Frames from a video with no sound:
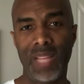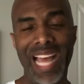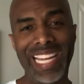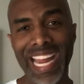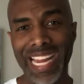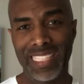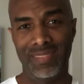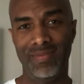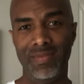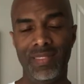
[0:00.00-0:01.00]
I can't.
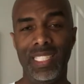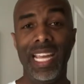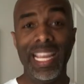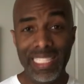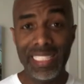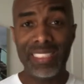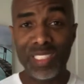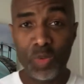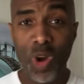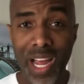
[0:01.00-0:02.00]
And this
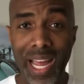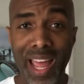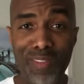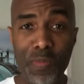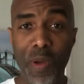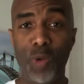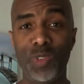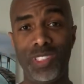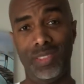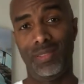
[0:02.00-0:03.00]
is why I haven't
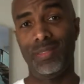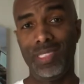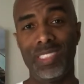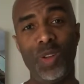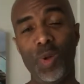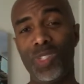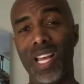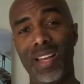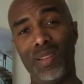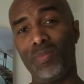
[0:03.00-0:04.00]
posted this whole
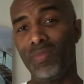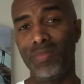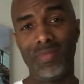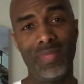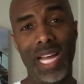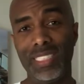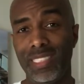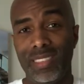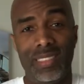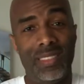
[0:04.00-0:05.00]
time.
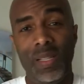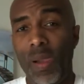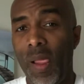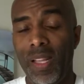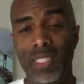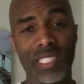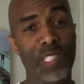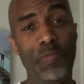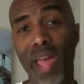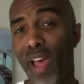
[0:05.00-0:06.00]

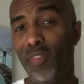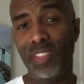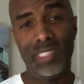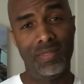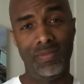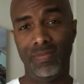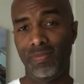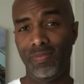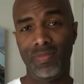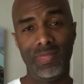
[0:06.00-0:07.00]
It's baffling.
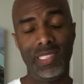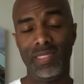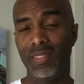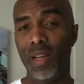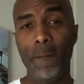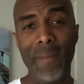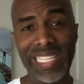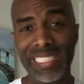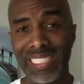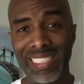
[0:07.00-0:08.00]

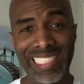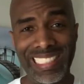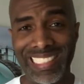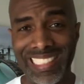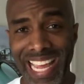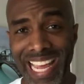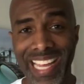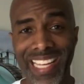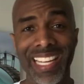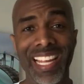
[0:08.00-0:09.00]
Amazingly
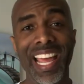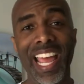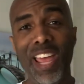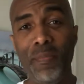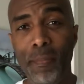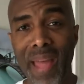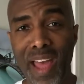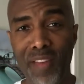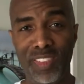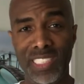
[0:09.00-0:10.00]
sad and
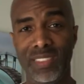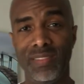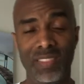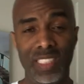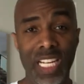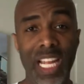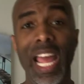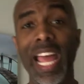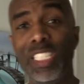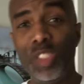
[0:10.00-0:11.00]
baffling
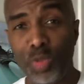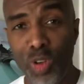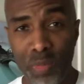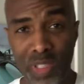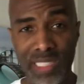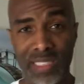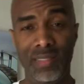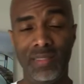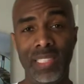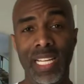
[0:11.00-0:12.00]
and troubling
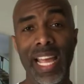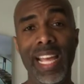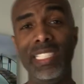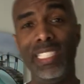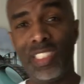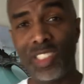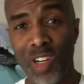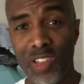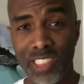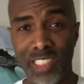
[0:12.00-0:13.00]
and
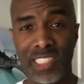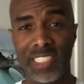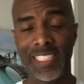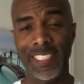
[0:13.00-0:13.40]
discouraging.